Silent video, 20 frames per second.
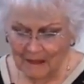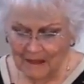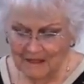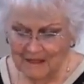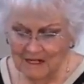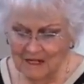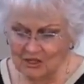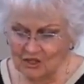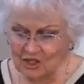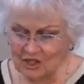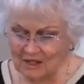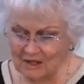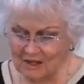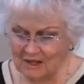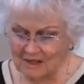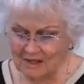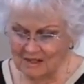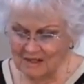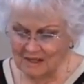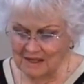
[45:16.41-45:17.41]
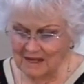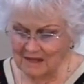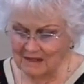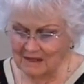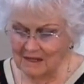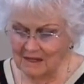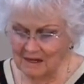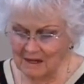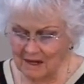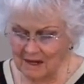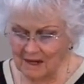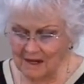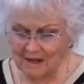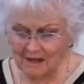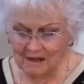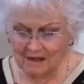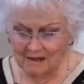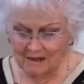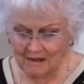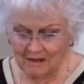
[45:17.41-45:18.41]
teaching us that
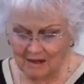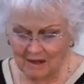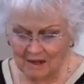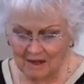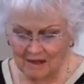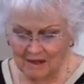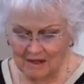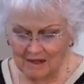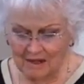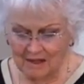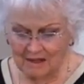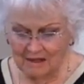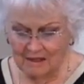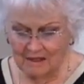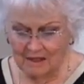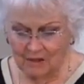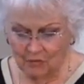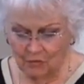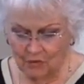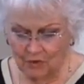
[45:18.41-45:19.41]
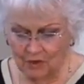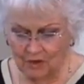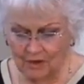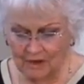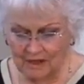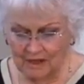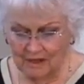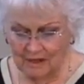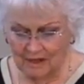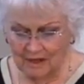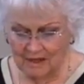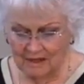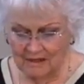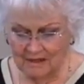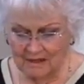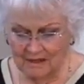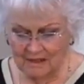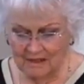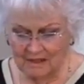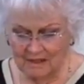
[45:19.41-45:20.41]
denying ungodliness and worldly
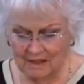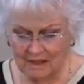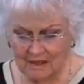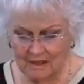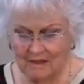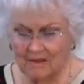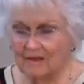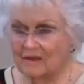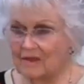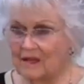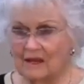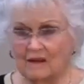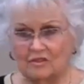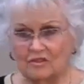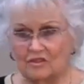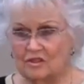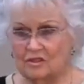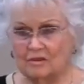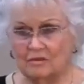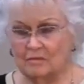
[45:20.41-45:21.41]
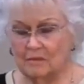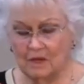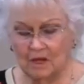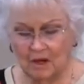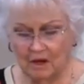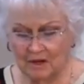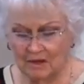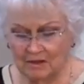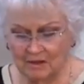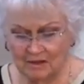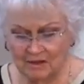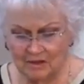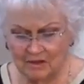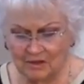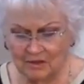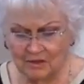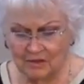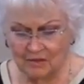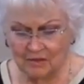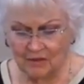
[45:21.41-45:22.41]
lusts, that shouldn't be hard to
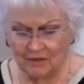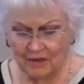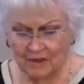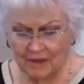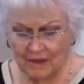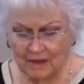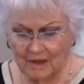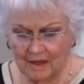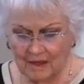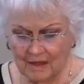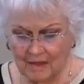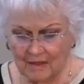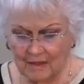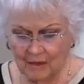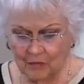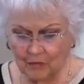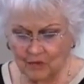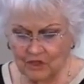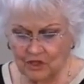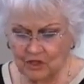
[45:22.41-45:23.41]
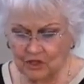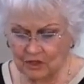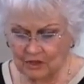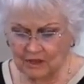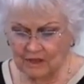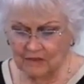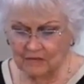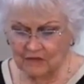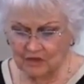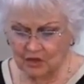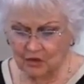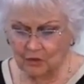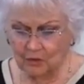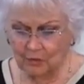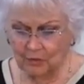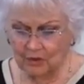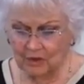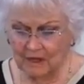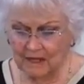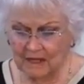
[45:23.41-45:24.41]
do, that we should live
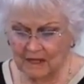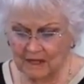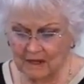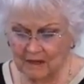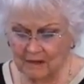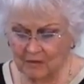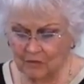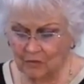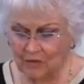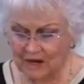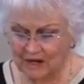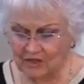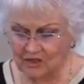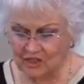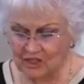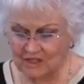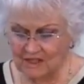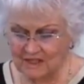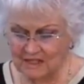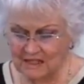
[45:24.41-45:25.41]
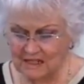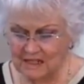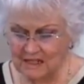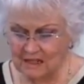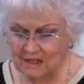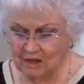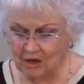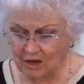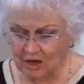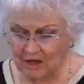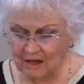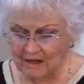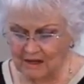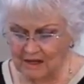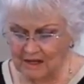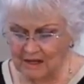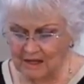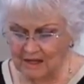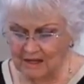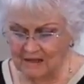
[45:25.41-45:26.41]
soberly, righteously,
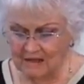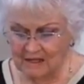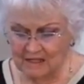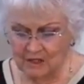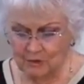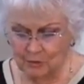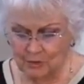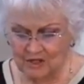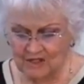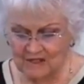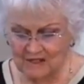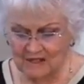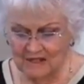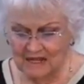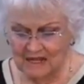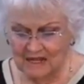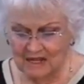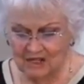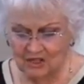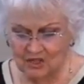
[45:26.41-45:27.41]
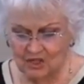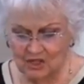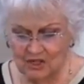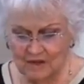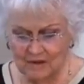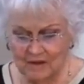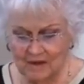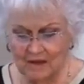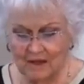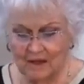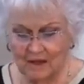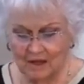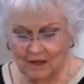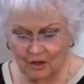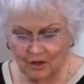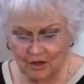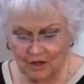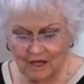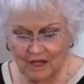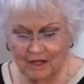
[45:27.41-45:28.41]
godly in this present age,
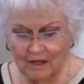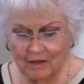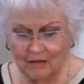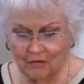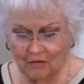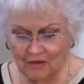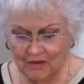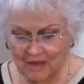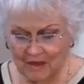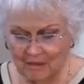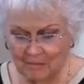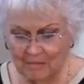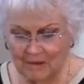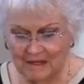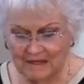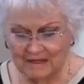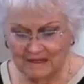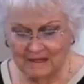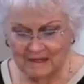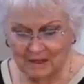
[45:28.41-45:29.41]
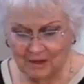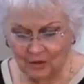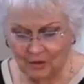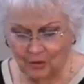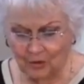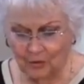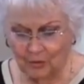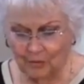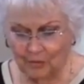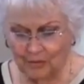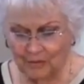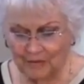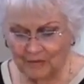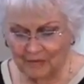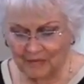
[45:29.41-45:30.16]
looking for that blessed hope,